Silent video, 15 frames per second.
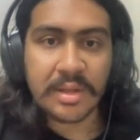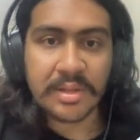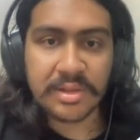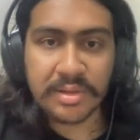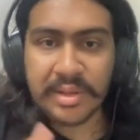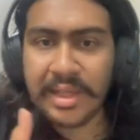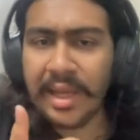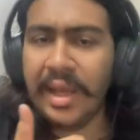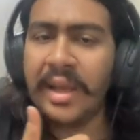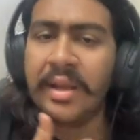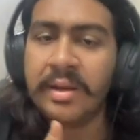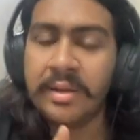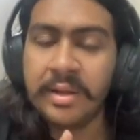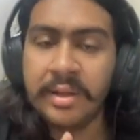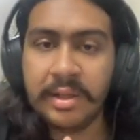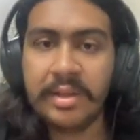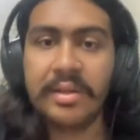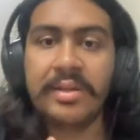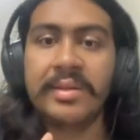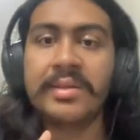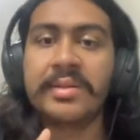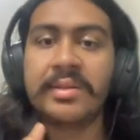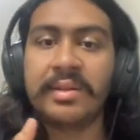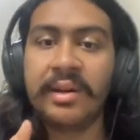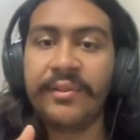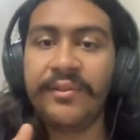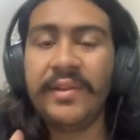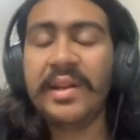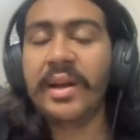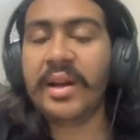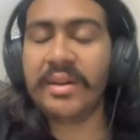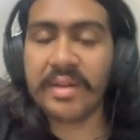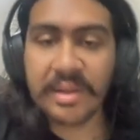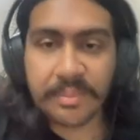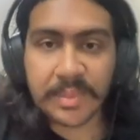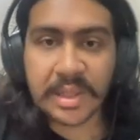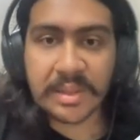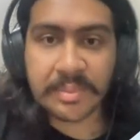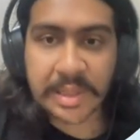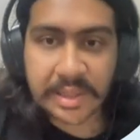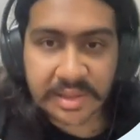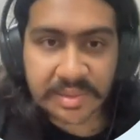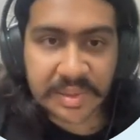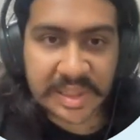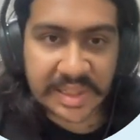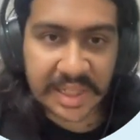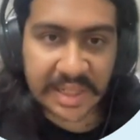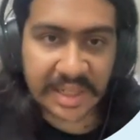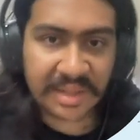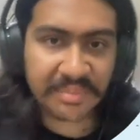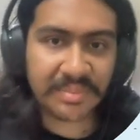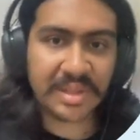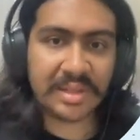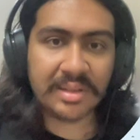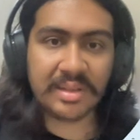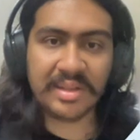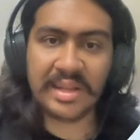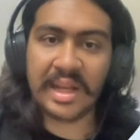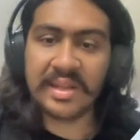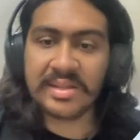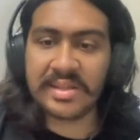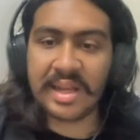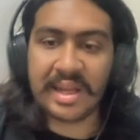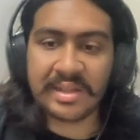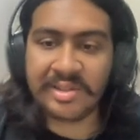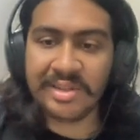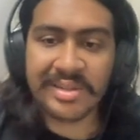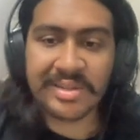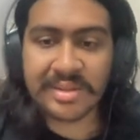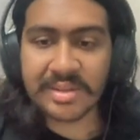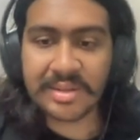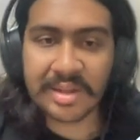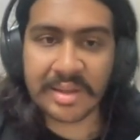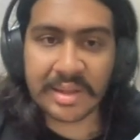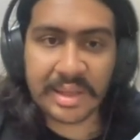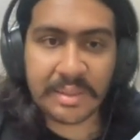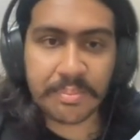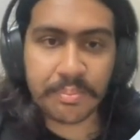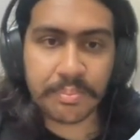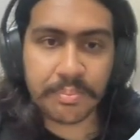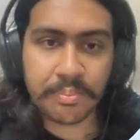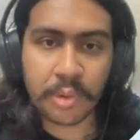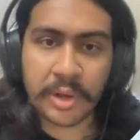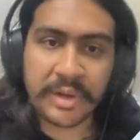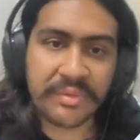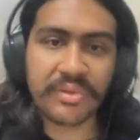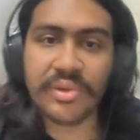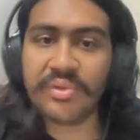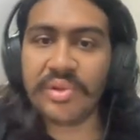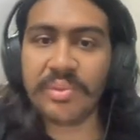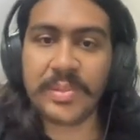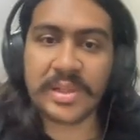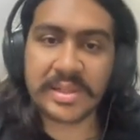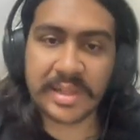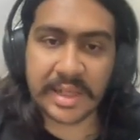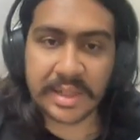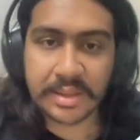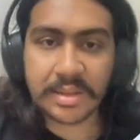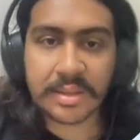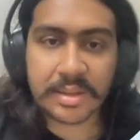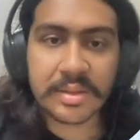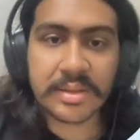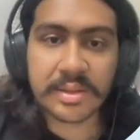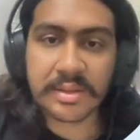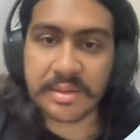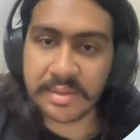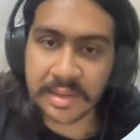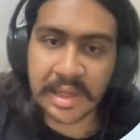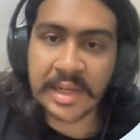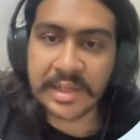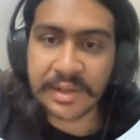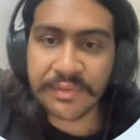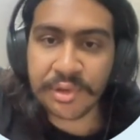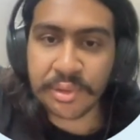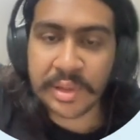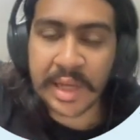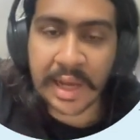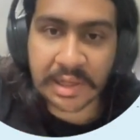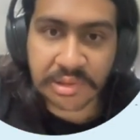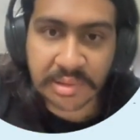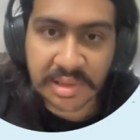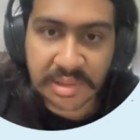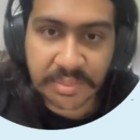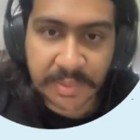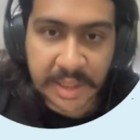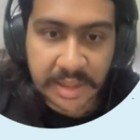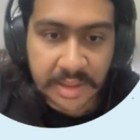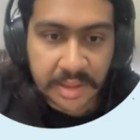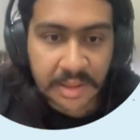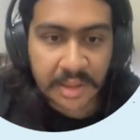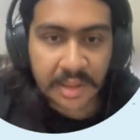So the error here is roughly 100 millimeters per second, but that's just 3.44% relative to the actual speed.